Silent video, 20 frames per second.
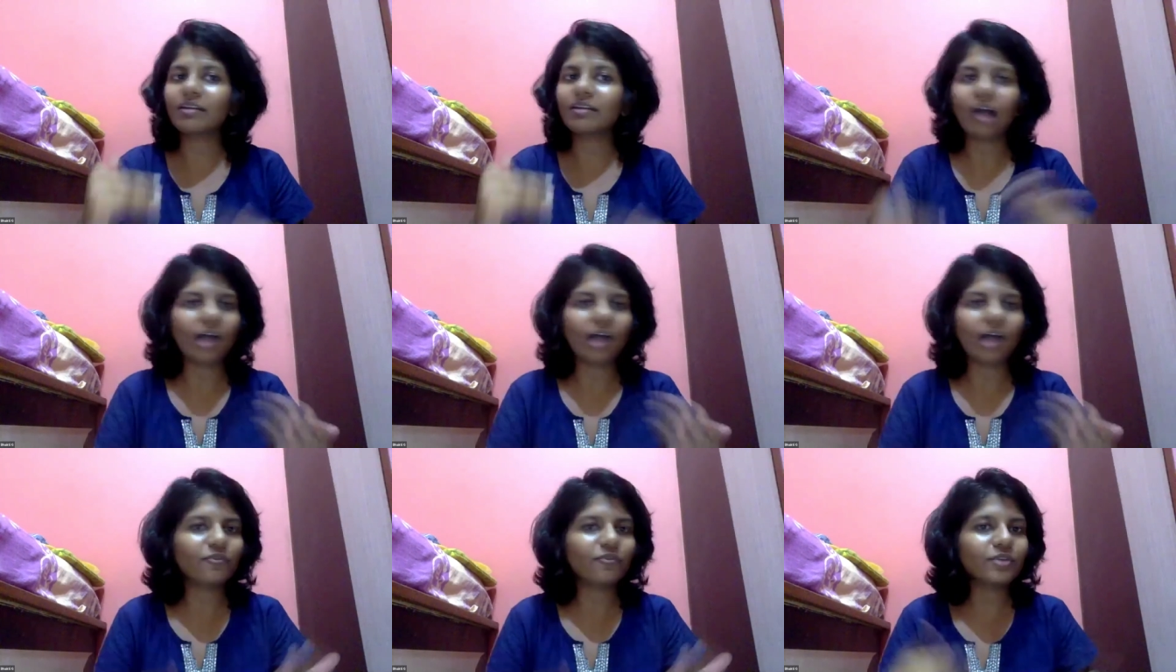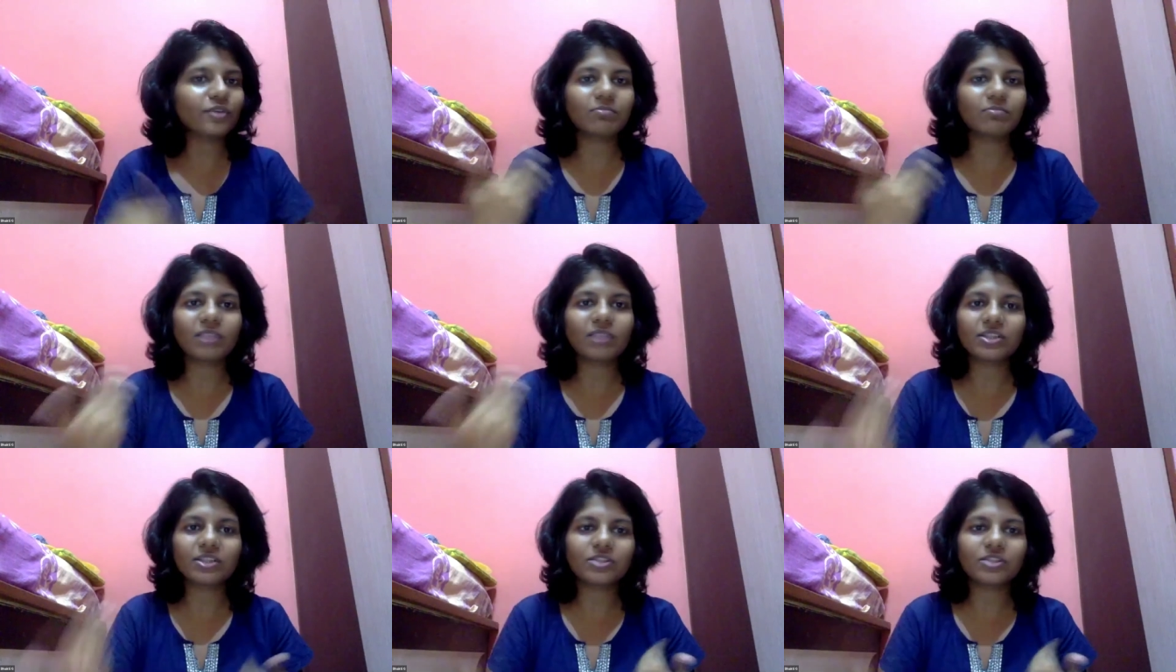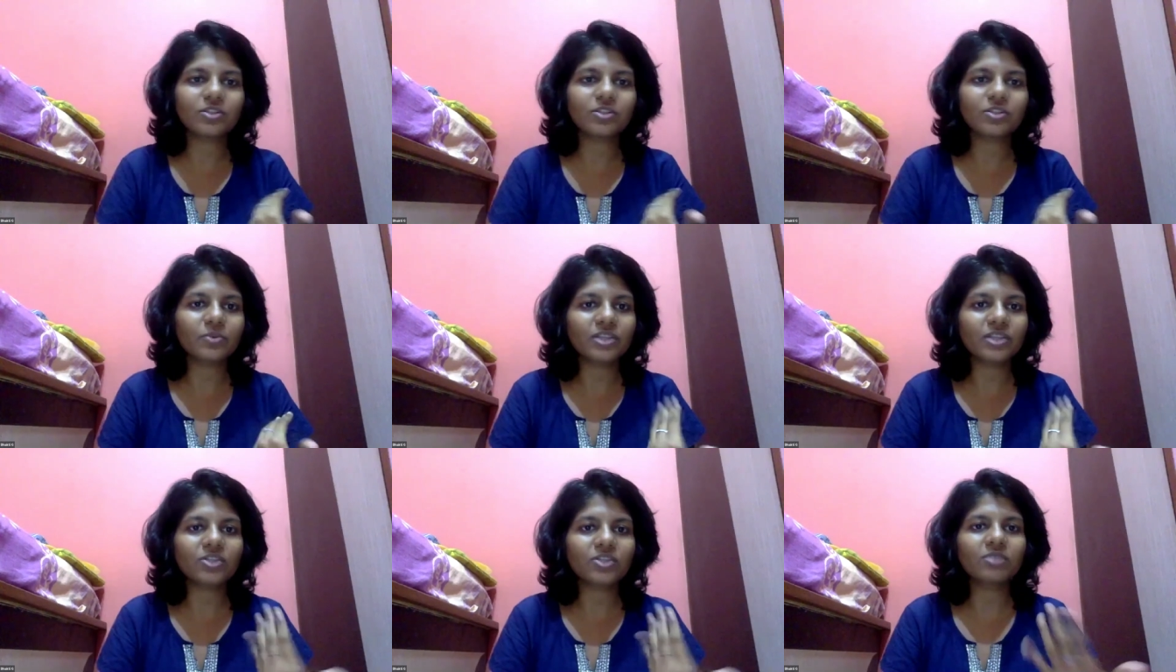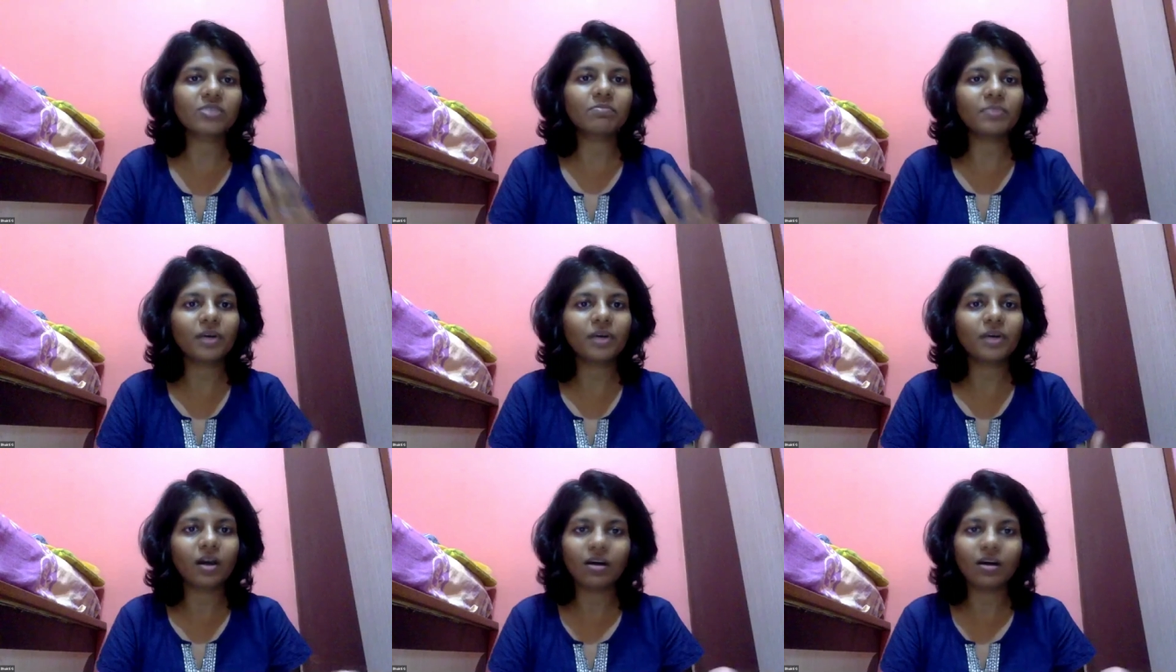after much intervention
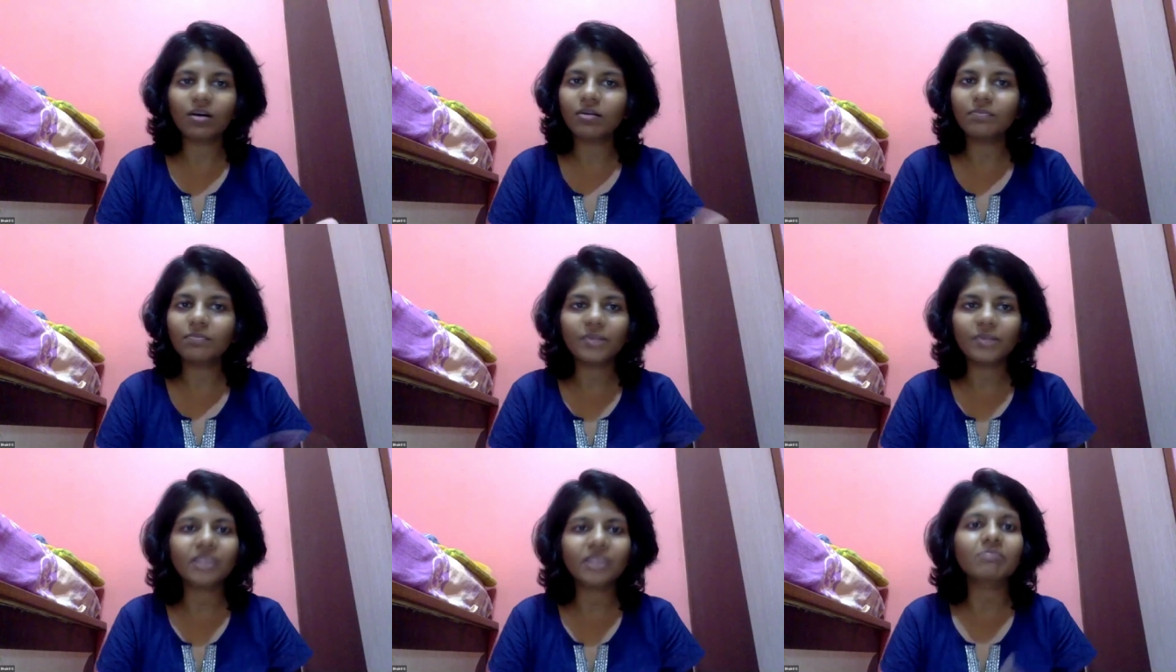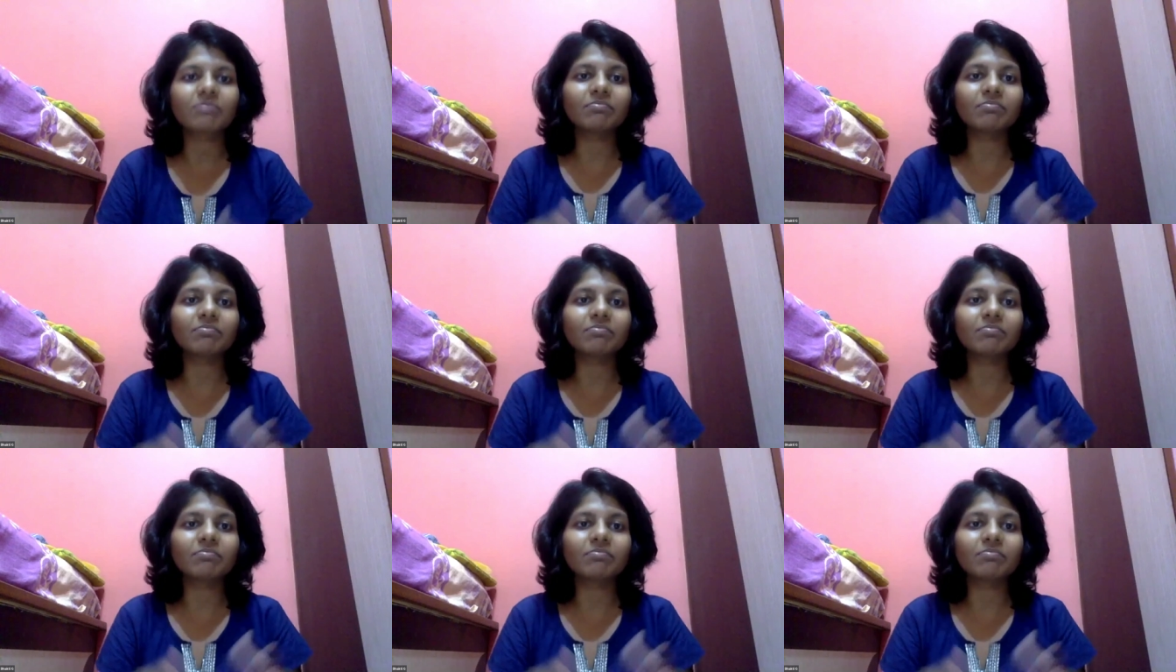it